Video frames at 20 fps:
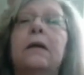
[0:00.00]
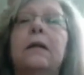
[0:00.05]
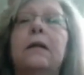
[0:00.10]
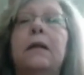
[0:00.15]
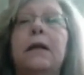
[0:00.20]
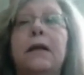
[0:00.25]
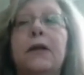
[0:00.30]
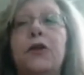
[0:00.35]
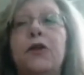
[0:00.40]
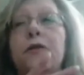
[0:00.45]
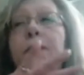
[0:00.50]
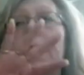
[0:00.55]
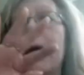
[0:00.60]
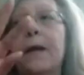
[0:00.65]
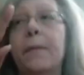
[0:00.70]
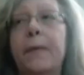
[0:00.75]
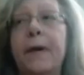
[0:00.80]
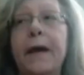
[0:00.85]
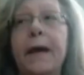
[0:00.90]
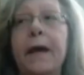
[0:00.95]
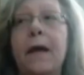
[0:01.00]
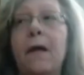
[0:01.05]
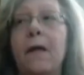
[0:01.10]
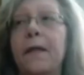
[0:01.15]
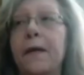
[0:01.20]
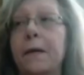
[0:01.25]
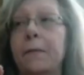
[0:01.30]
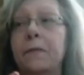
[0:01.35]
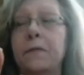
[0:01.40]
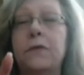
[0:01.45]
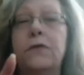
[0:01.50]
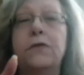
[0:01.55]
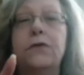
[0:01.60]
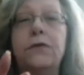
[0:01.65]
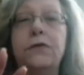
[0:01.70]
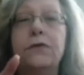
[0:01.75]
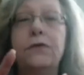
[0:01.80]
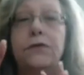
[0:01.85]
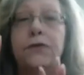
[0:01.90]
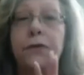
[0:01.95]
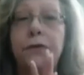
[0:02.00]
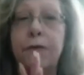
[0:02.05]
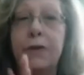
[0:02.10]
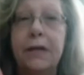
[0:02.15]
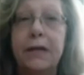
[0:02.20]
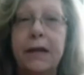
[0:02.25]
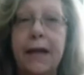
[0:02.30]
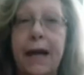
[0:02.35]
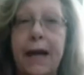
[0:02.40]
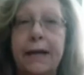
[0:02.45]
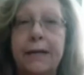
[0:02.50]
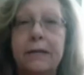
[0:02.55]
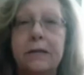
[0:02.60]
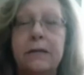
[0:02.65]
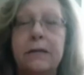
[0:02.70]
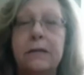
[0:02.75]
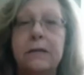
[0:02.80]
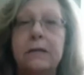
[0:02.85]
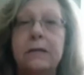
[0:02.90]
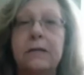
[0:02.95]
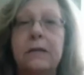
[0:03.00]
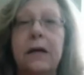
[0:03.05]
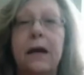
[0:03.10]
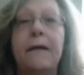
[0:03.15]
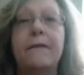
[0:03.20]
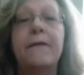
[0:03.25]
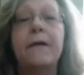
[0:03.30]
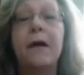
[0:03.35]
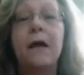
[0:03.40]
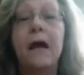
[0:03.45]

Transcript: then you got to pay all them duty taxes and stuff.